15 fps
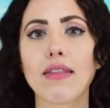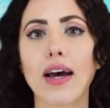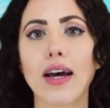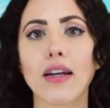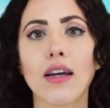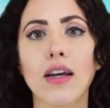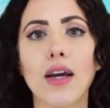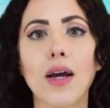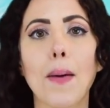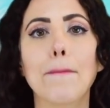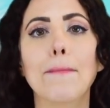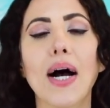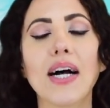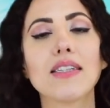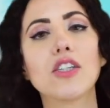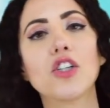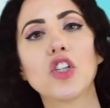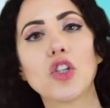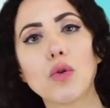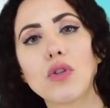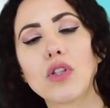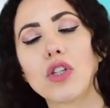that best
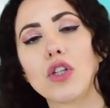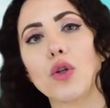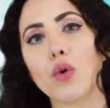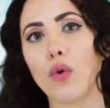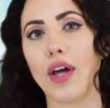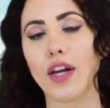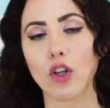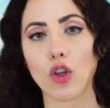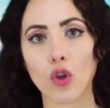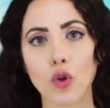suits you, that